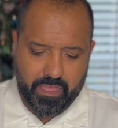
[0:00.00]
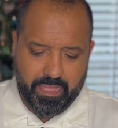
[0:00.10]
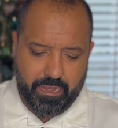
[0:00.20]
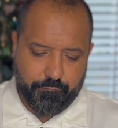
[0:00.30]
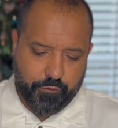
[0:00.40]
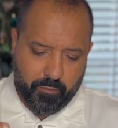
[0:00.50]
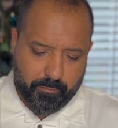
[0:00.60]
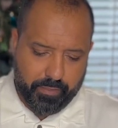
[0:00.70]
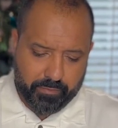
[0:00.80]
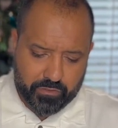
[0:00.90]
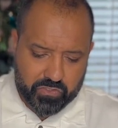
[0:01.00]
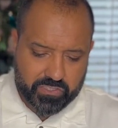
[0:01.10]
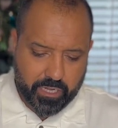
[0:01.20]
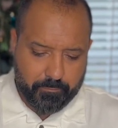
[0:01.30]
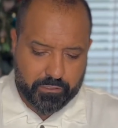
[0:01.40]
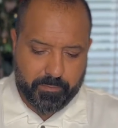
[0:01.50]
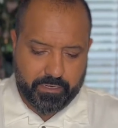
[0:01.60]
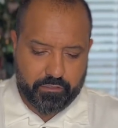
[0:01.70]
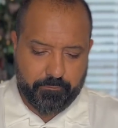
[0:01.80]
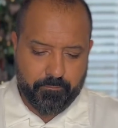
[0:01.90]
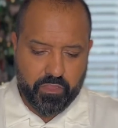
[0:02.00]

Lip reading: Now, from a biblical study perspective,